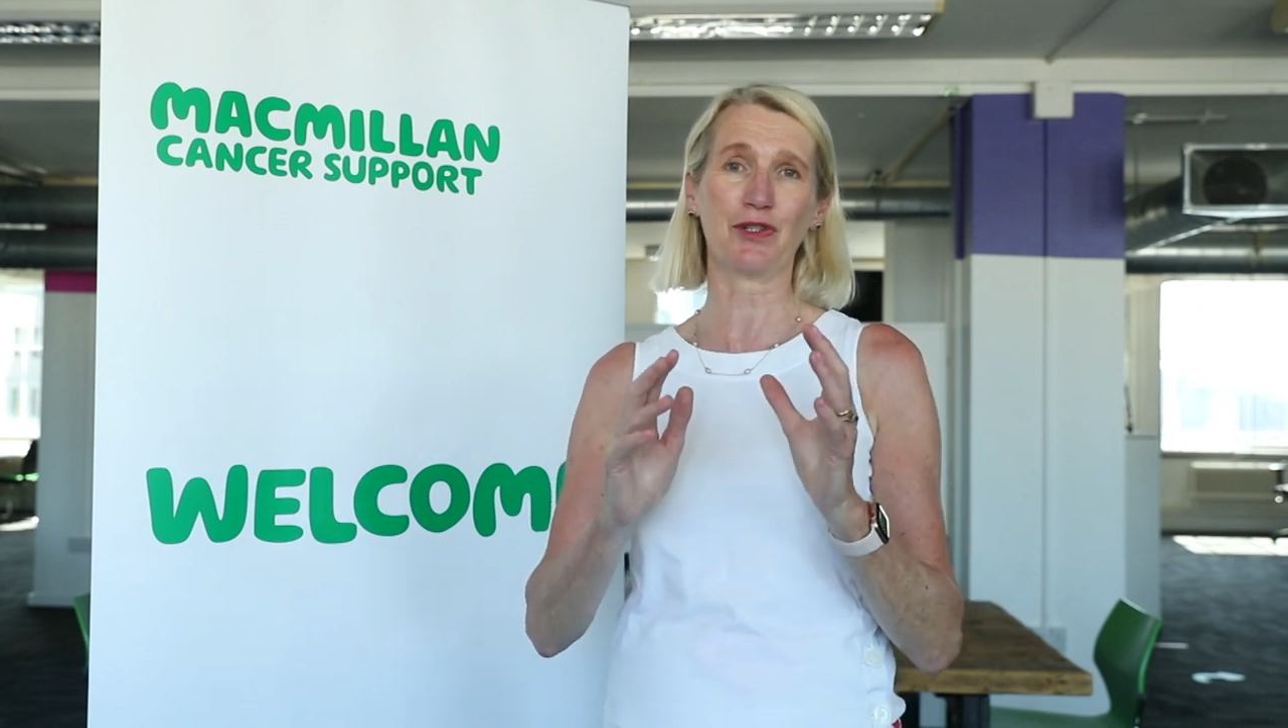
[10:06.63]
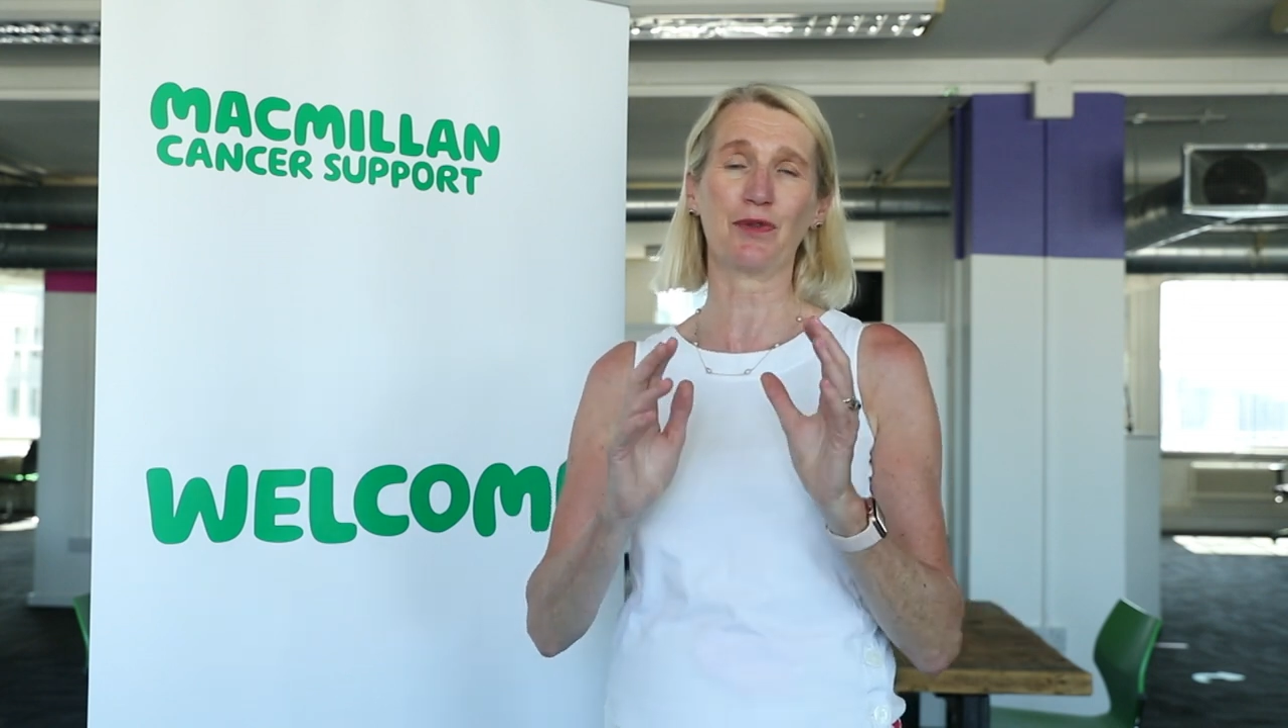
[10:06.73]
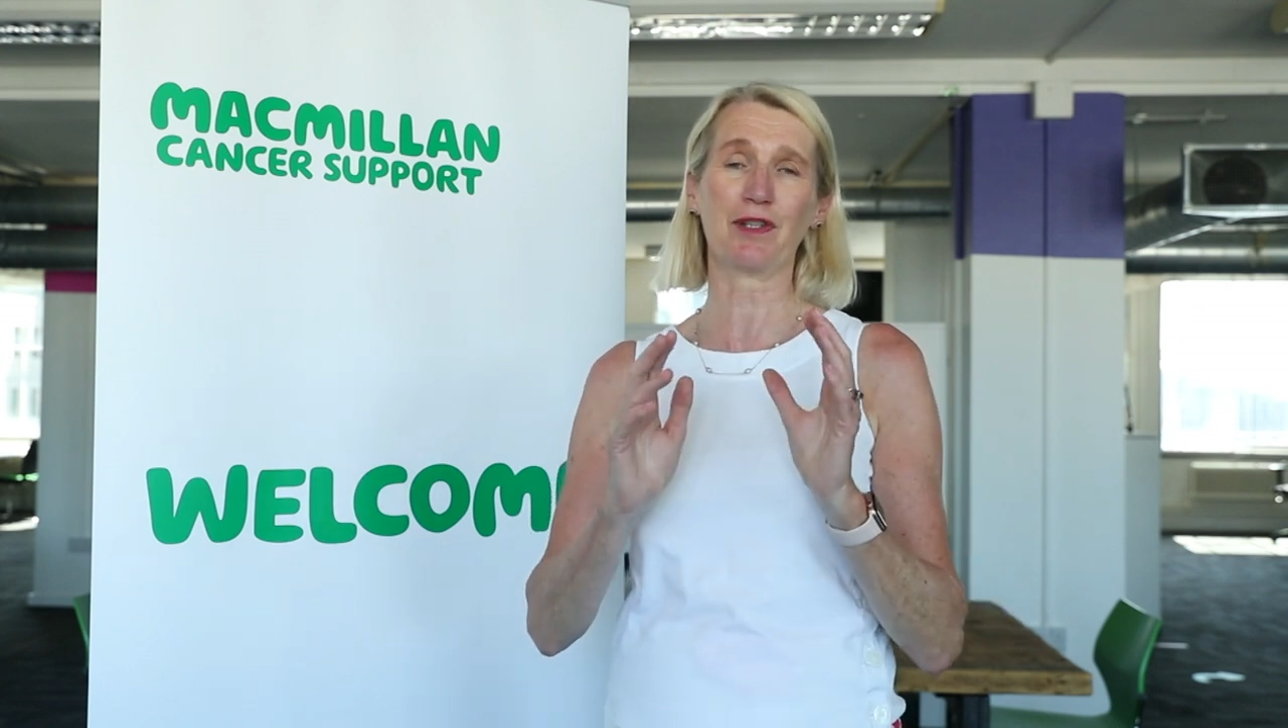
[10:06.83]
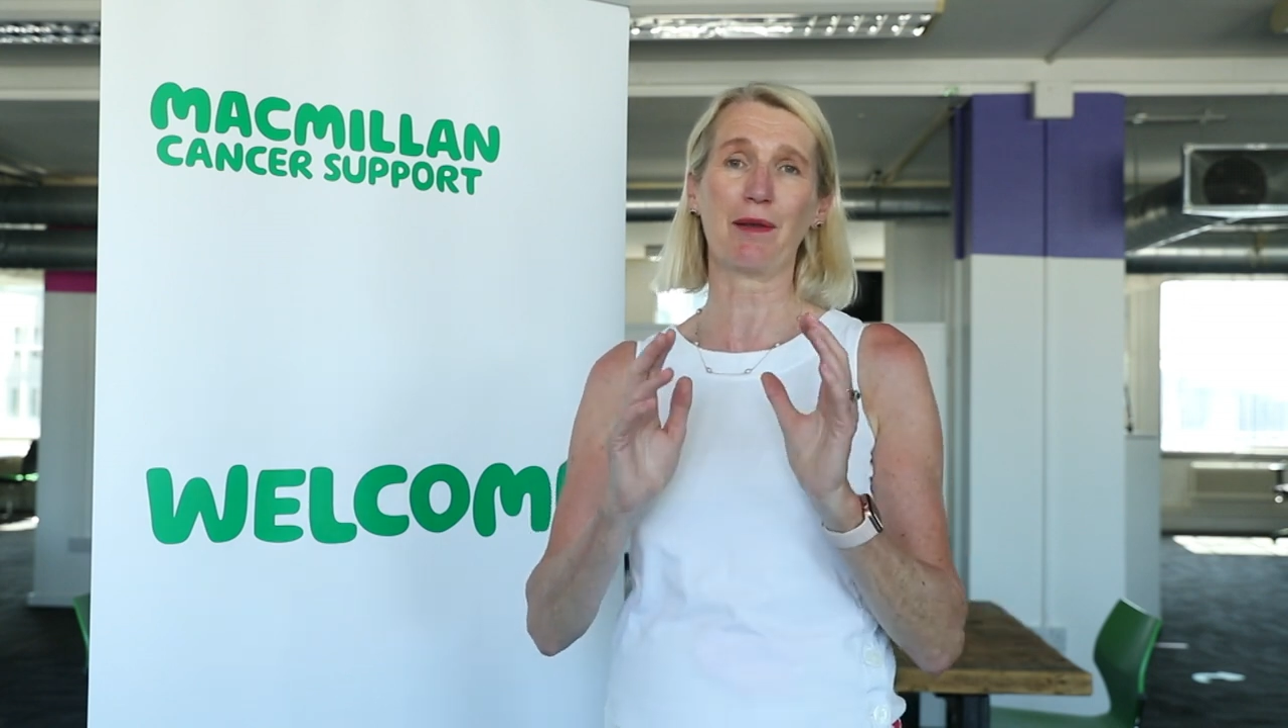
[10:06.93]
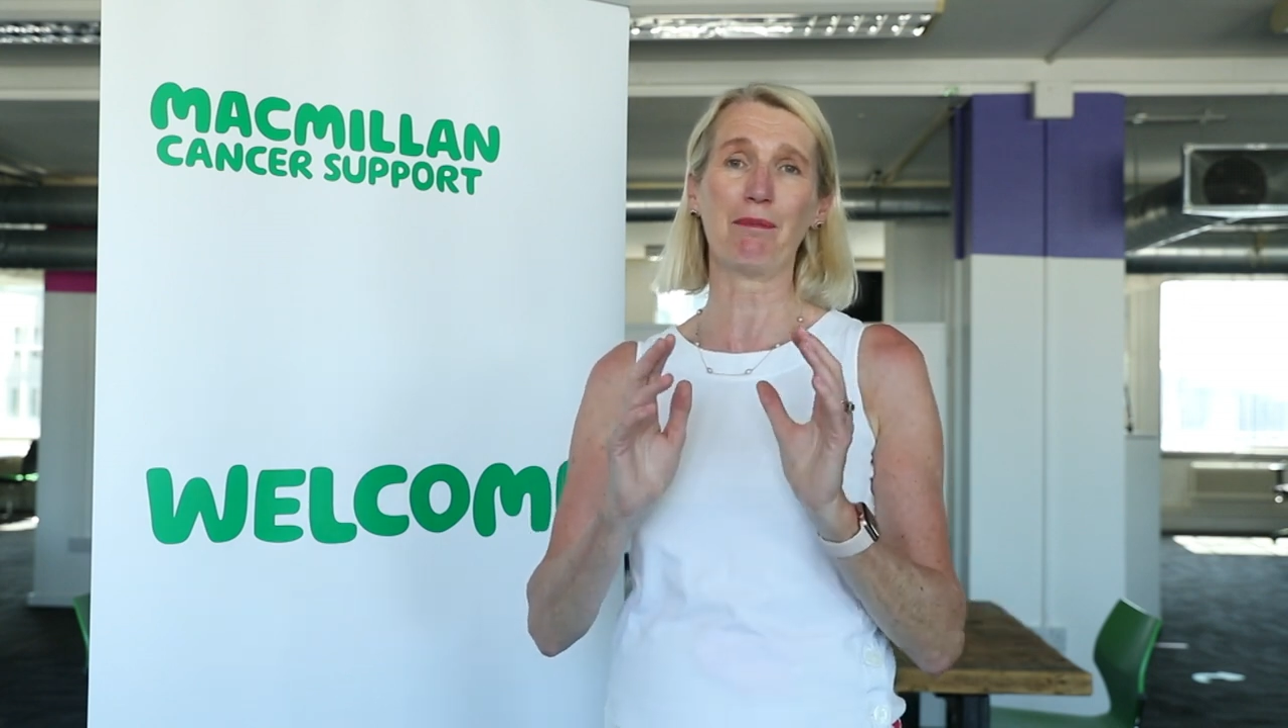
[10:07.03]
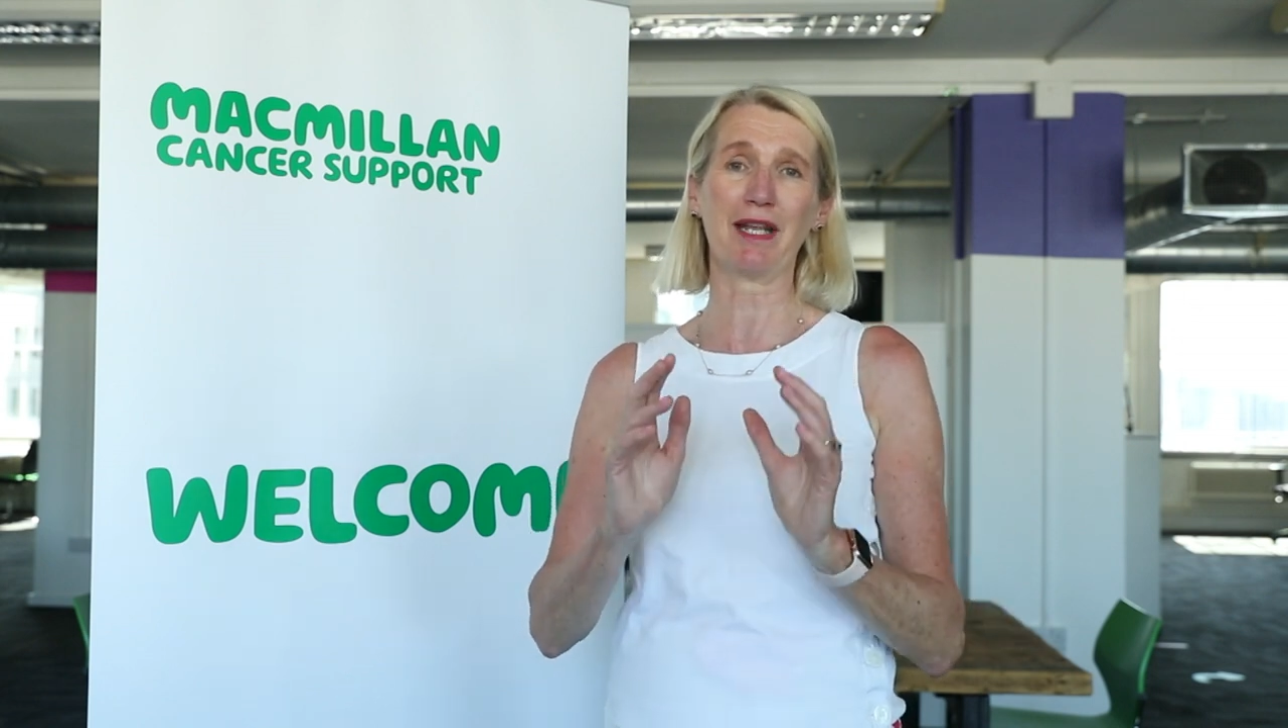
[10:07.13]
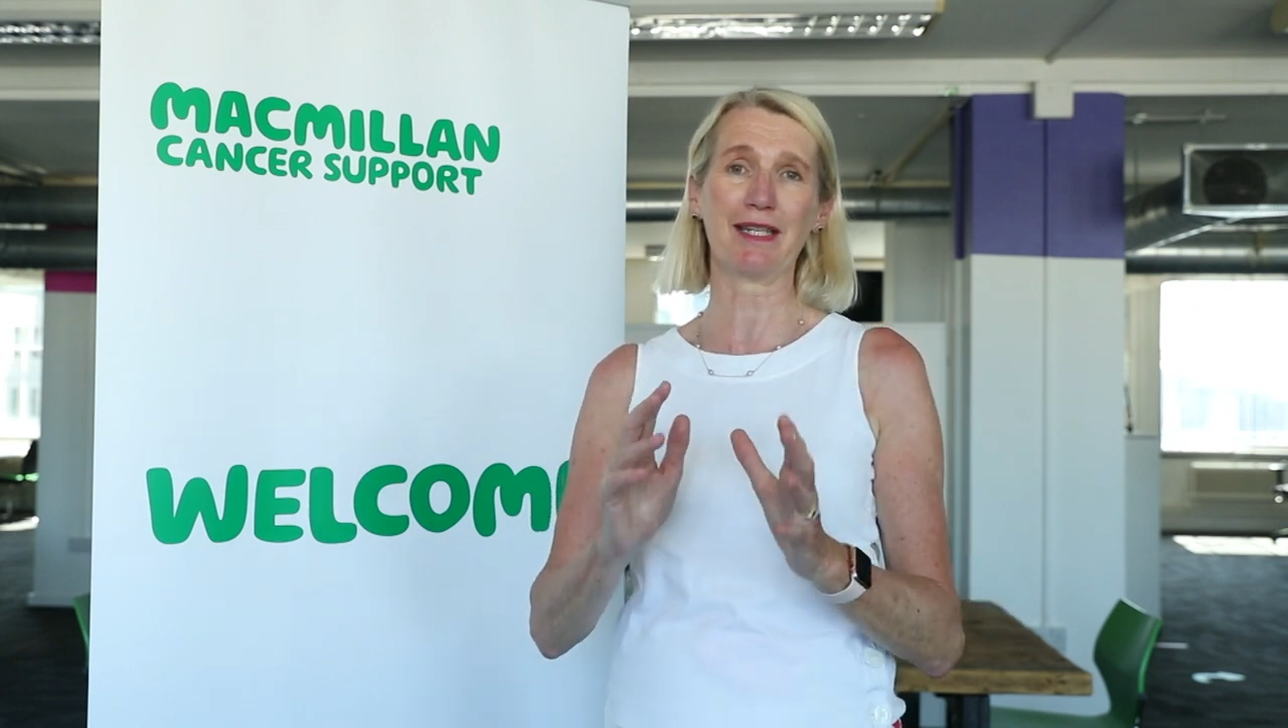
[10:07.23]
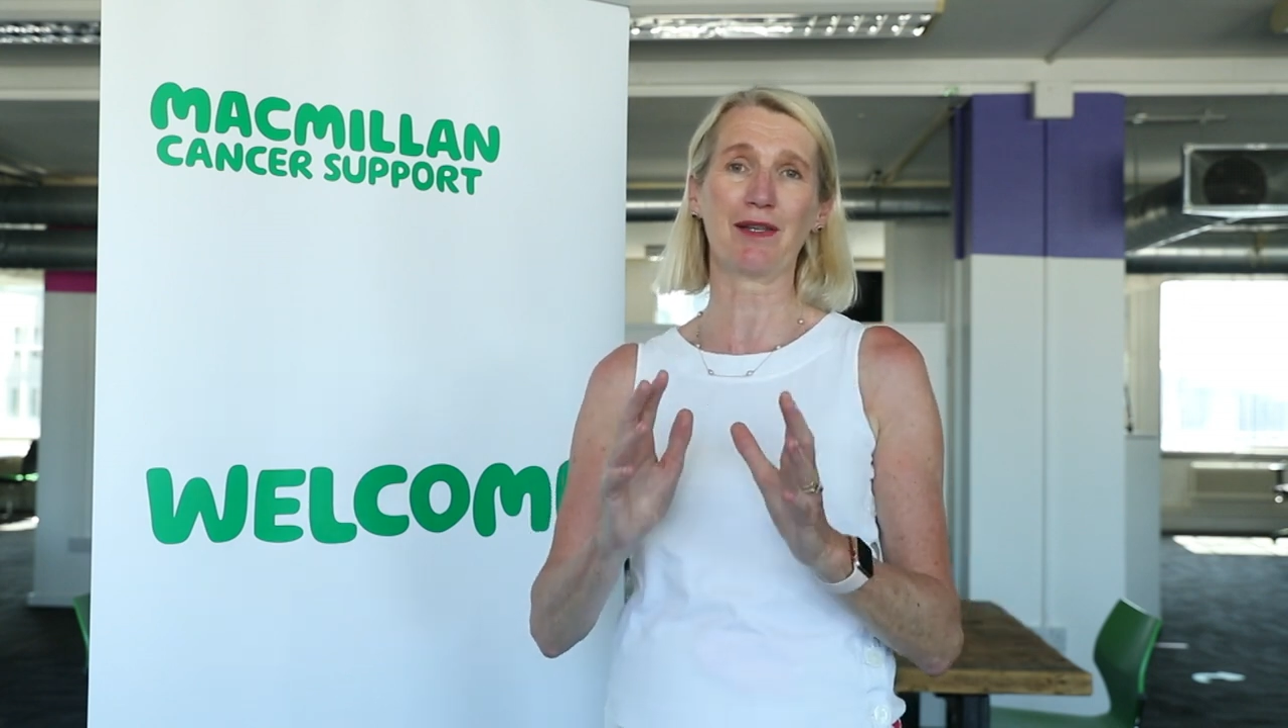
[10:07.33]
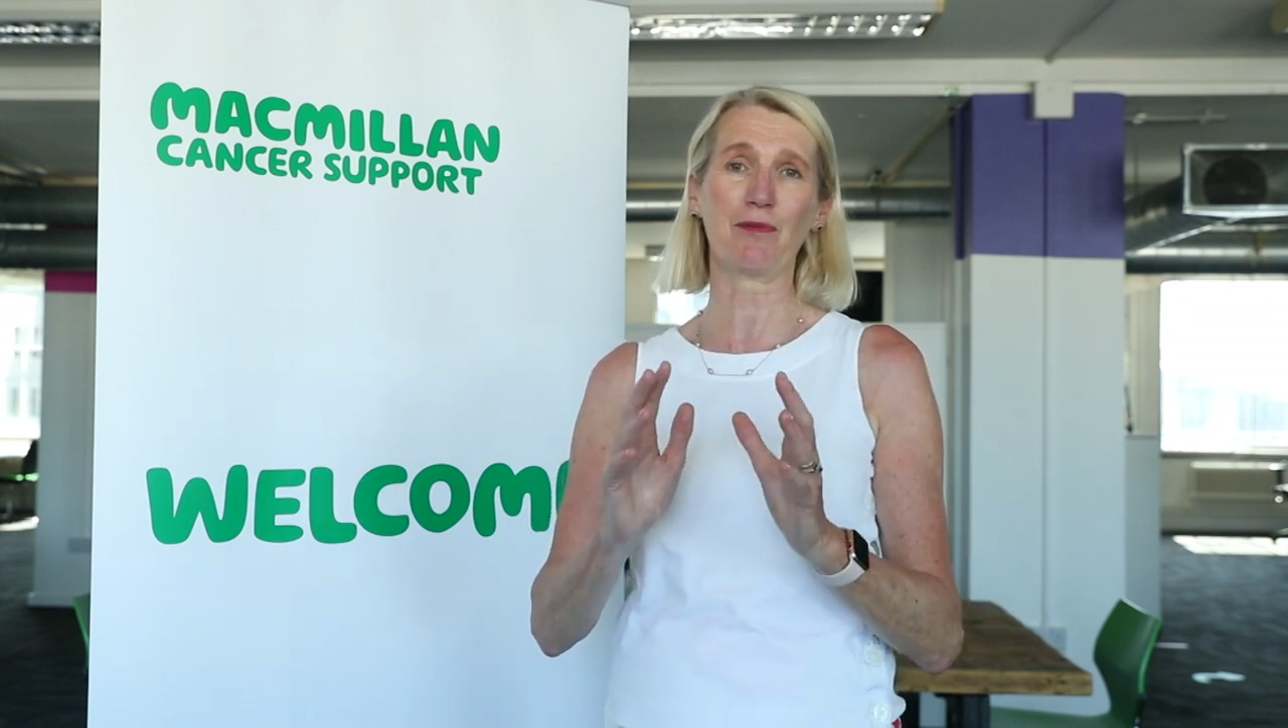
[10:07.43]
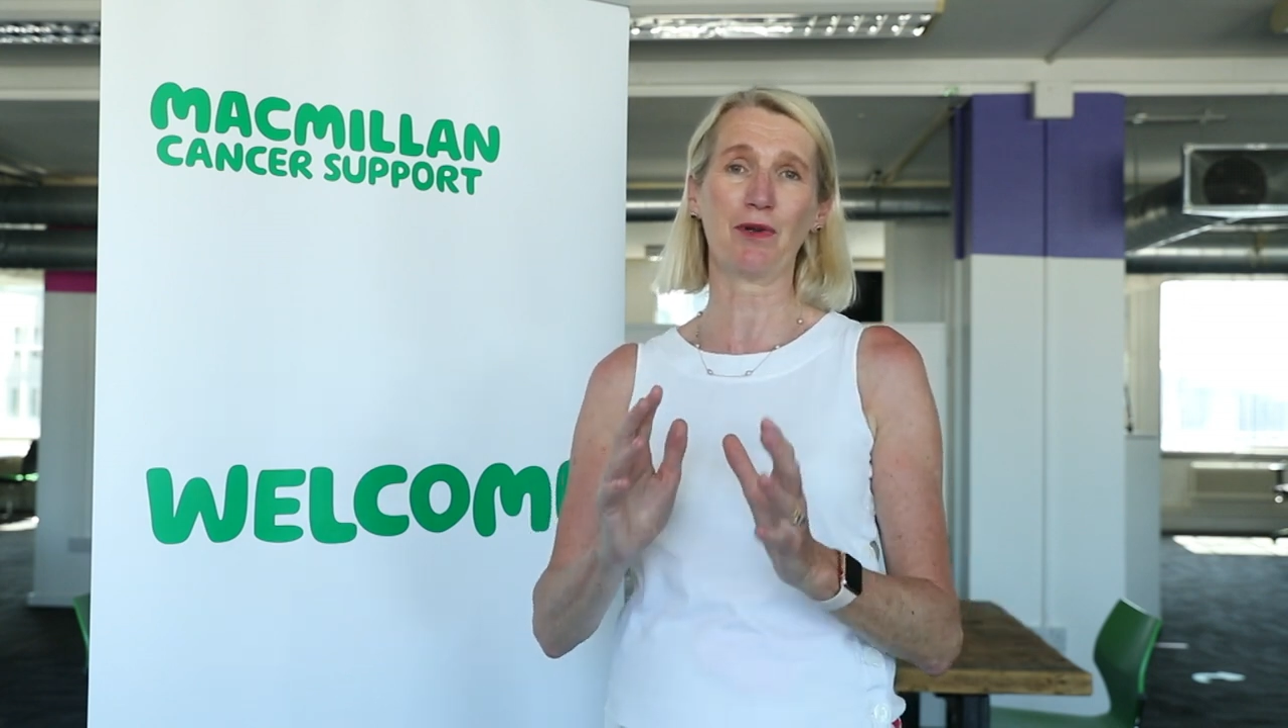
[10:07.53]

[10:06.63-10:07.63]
do the amazing